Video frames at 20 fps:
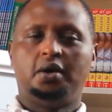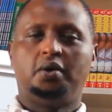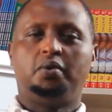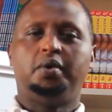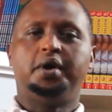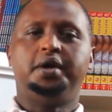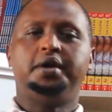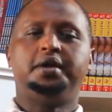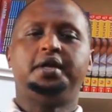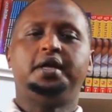
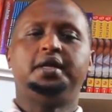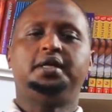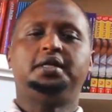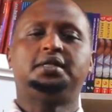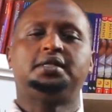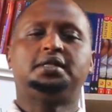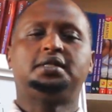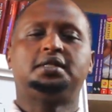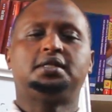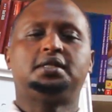when there
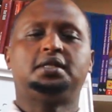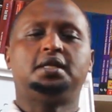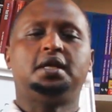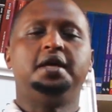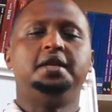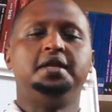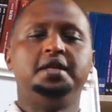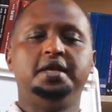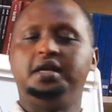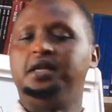is
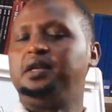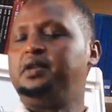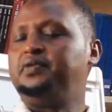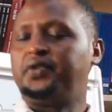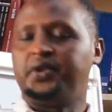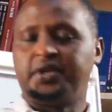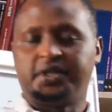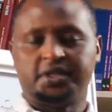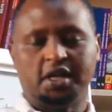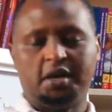a need.
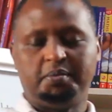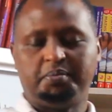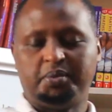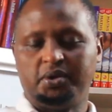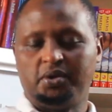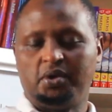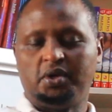For example,